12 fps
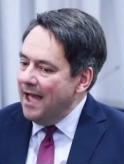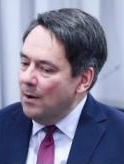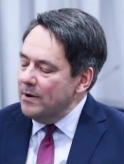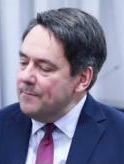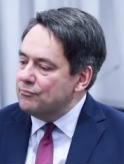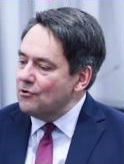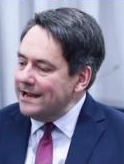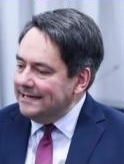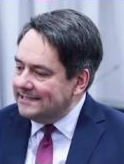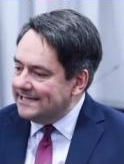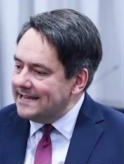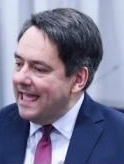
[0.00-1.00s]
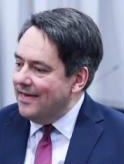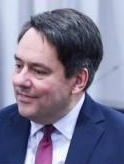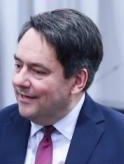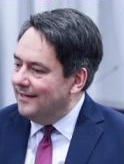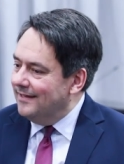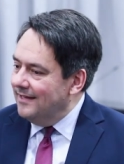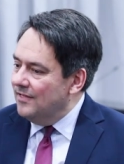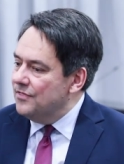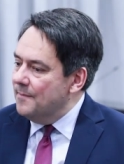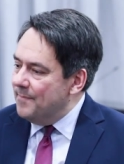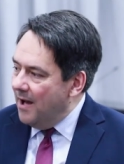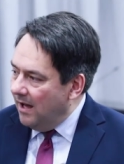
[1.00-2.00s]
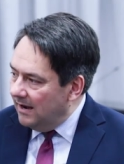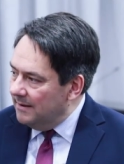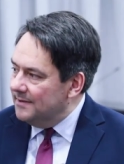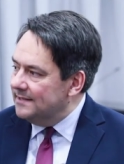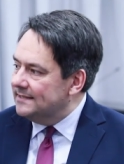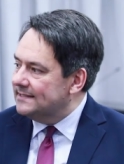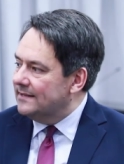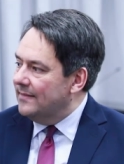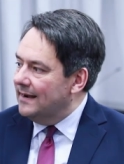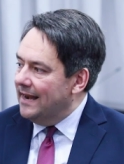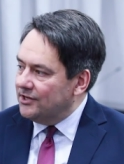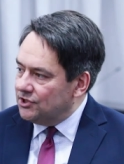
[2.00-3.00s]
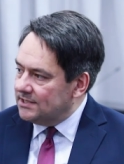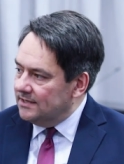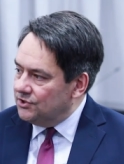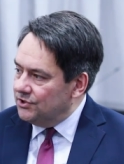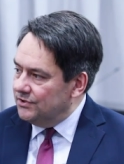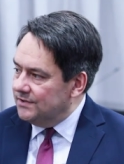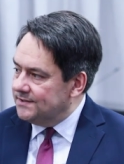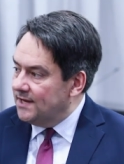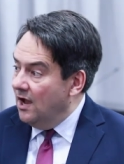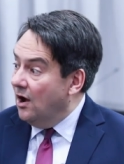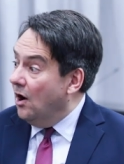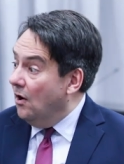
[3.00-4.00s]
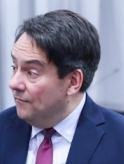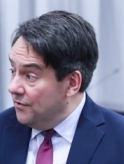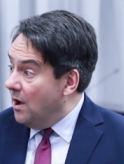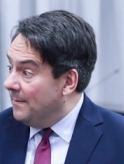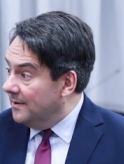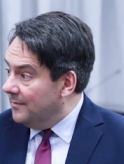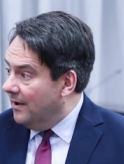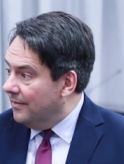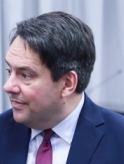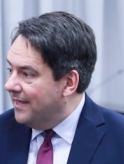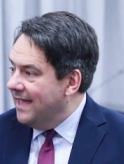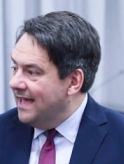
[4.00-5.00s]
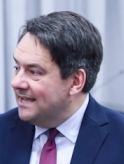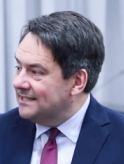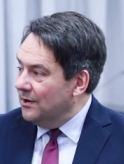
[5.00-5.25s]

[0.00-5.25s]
And we bring together the parliaments and the legislatures of the Commonwealth.